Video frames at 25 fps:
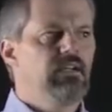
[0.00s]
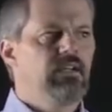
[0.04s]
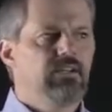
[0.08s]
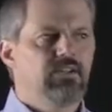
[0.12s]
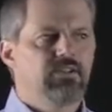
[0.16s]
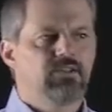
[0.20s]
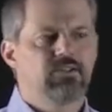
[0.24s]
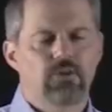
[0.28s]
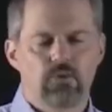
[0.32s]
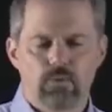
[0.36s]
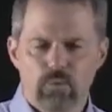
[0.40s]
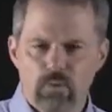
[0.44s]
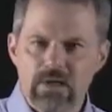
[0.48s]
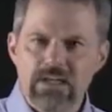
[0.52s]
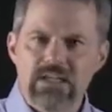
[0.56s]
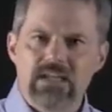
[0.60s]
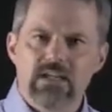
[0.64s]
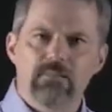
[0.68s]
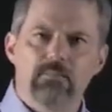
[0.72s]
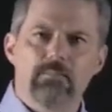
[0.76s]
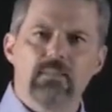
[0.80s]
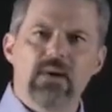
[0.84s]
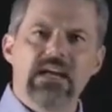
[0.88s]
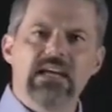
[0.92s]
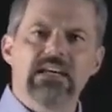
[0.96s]
So we
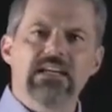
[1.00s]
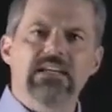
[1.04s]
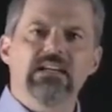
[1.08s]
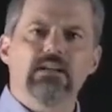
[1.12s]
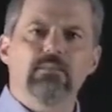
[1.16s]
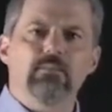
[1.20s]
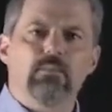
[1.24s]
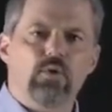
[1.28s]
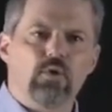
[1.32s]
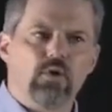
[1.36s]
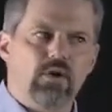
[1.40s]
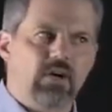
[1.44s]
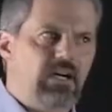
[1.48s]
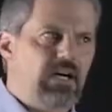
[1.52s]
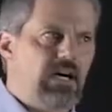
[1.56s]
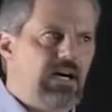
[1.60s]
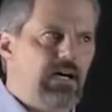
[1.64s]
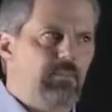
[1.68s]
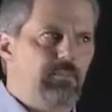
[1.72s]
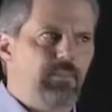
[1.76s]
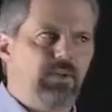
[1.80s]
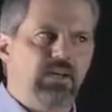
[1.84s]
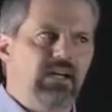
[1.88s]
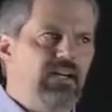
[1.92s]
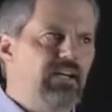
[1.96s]
can make it more
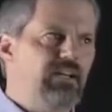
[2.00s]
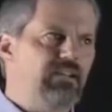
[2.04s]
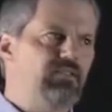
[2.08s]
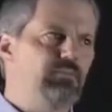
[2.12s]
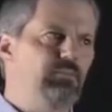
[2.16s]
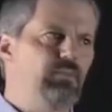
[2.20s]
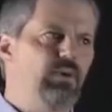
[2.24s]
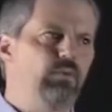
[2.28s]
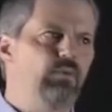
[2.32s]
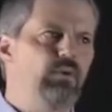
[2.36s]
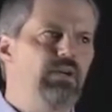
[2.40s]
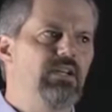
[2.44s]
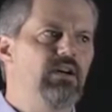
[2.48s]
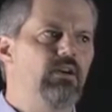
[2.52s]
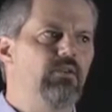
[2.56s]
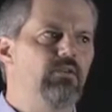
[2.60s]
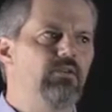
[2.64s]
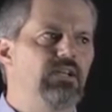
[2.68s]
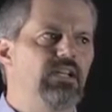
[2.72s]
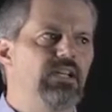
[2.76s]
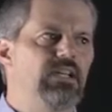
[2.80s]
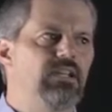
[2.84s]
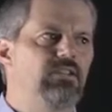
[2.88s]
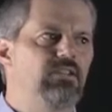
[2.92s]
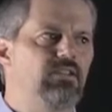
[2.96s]
complex, but we don't
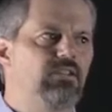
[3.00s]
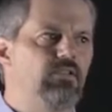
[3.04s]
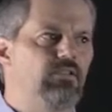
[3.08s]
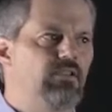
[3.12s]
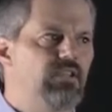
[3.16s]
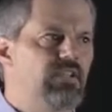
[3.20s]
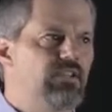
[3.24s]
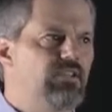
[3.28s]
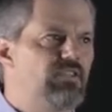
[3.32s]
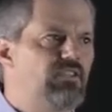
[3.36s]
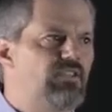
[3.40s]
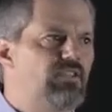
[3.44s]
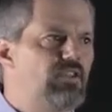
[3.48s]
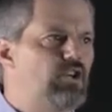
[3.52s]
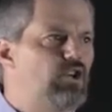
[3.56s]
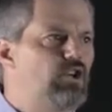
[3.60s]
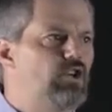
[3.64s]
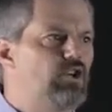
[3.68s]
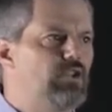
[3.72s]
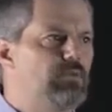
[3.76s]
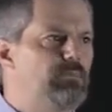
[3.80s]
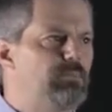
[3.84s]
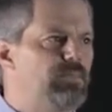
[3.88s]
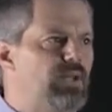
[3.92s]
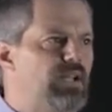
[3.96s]
need to. This is a
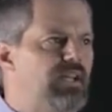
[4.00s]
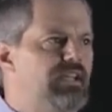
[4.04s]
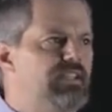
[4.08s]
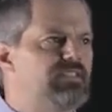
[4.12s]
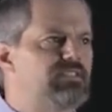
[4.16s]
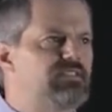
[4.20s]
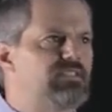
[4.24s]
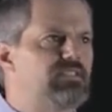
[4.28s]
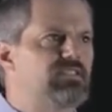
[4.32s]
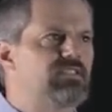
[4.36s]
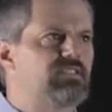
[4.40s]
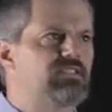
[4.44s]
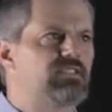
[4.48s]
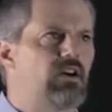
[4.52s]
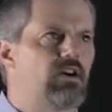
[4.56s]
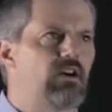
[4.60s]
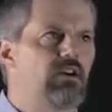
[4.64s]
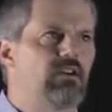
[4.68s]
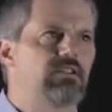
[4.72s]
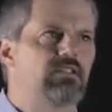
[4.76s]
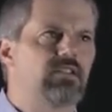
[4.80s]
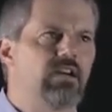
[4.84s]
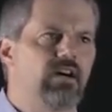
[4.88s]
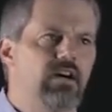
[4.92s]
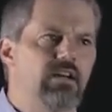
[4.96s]
good place to
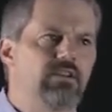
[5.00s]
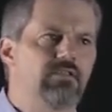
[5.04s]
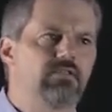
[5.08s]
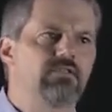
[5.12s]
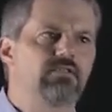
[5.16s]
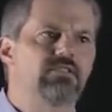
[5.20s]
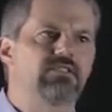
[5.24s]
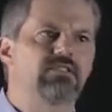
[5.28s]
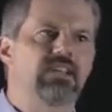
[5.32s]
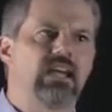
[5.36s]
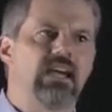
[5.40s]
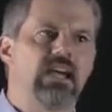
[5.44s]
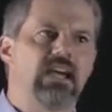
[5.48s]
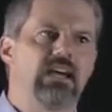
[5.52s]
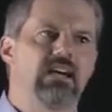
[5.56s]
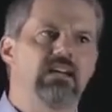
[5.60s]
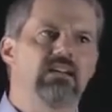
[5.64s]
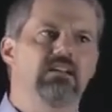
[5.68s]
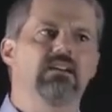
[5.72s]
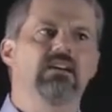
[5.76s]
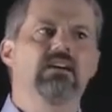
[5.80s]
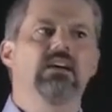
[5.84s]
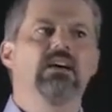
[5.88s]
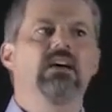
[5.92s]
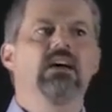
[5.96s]
start to
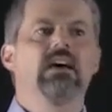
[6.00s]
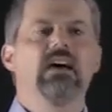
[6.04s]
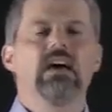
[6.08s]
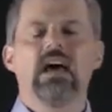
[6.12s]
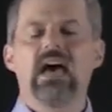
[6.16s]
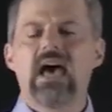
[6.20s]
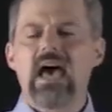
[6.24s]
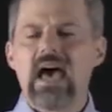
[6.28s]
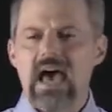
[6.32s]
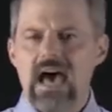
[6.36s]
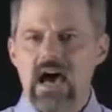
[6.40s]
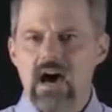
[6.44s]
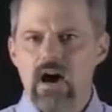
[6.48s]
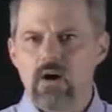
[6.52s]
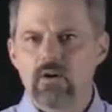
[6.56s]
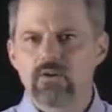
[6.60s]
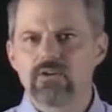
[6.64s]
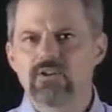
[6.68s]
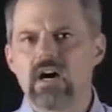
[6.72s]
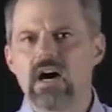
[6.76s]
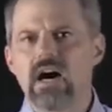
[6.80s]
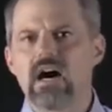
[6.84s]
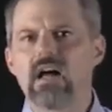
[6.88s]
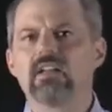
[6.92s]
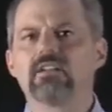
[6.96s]
understand how
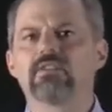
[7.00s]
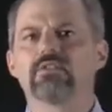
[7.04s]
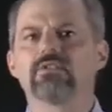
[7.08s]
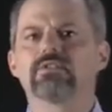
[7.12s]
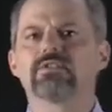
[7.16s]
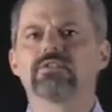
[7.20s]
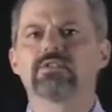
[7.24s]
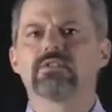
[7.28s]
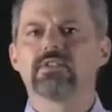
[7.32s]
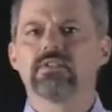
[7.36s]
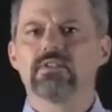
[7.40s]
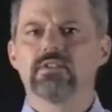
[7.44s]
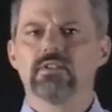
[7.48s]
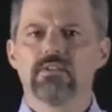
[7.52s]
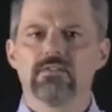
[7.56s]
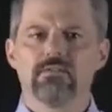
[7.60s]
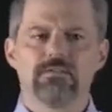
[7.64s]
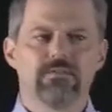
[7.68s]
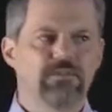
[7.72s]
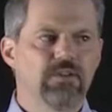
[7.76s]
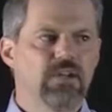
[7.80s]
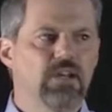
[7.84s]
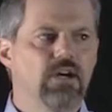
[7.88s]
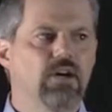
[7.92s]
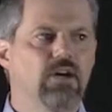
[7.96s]
dollars
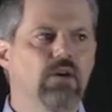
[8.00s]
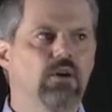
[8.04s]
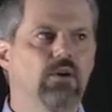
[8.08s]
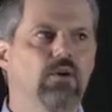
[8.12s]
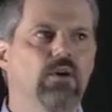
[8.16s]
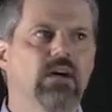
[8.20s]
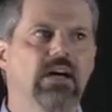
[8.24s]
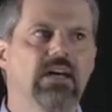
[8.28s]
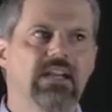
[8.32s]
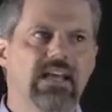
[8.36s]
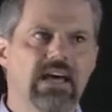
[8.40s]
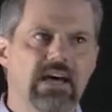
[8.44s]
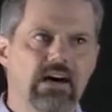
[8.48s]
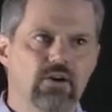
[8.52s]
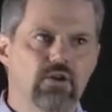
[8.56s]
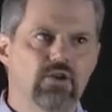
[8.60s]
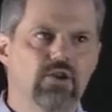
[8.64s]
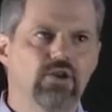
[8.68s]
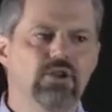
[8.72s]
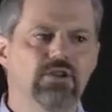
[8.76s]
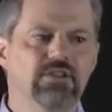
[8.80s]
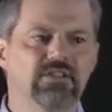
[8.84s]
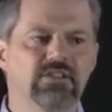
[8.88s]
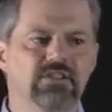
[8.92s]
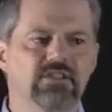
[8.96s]
flow and how
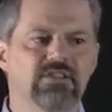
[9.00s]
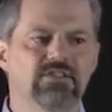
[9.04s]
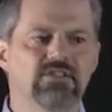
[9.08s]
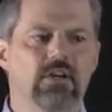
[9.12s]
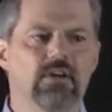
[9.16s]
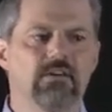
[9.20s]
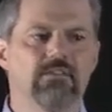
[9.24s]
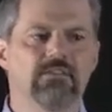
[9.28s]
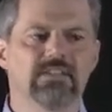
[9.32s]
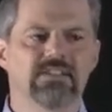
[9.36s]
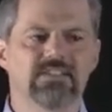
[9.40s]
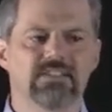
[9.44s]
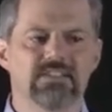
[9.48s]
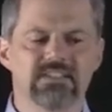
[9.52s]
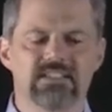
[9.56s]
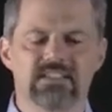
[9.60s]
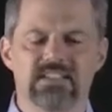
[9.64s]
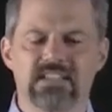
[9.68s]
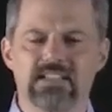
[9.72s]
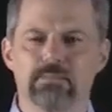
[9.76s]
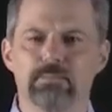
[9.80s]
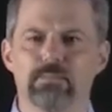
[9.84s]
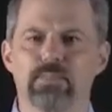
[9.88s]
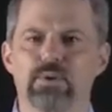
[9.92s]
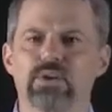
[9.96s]
goods and services and
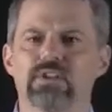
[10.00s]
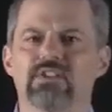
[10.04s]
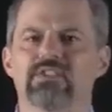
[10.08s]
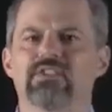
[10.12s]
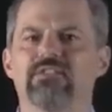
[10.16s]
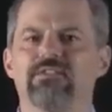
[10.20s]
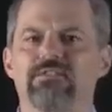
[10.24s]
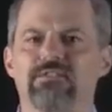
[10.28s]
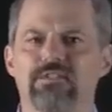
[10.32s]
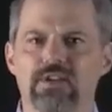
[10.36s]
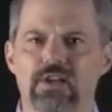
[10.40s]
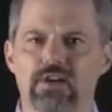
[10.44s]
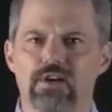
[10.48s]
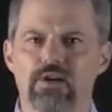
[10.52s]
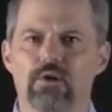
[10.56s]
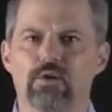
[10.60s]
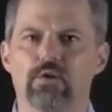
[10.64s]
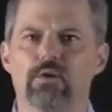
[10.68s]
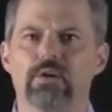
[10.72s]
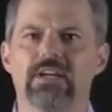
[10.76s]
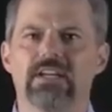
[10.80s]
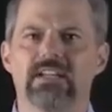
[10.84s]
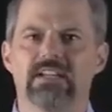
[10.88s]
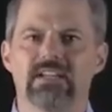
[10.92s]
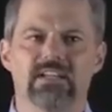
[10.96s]
inputs
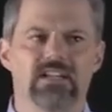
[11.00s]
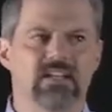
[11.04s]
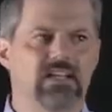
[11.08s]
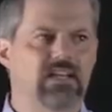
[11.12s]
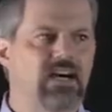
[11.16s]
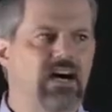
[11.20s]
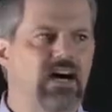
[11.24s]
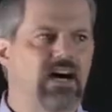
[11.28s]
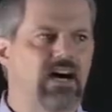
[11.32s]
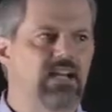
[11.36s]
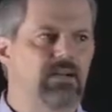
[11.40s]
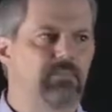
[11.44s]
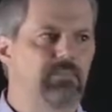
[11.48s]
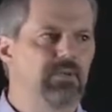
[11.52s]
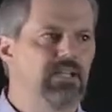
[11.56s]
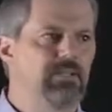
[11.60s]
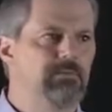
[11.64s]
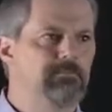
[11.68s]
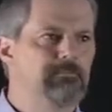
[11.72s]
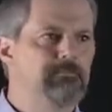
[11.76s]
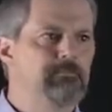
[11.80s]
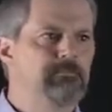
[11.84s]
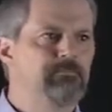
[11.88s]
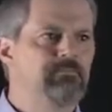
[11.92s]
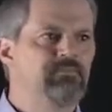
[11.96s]
flow in an economy.
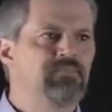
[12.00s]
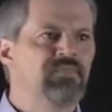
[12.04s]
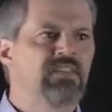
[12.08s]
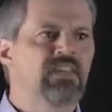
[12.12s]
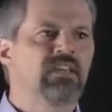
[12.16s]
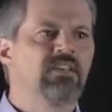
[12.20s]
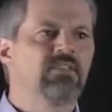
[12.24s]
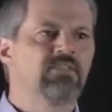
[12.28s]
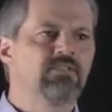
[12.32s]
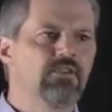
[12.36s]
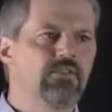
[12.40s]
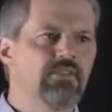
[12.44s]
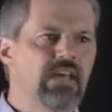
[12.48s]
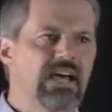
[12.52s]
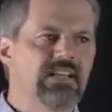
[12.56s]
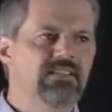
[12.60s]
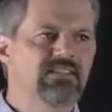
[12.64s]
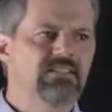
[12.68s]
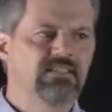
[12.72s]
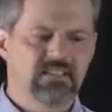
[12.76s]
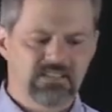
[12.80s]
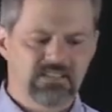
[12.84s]
So that's an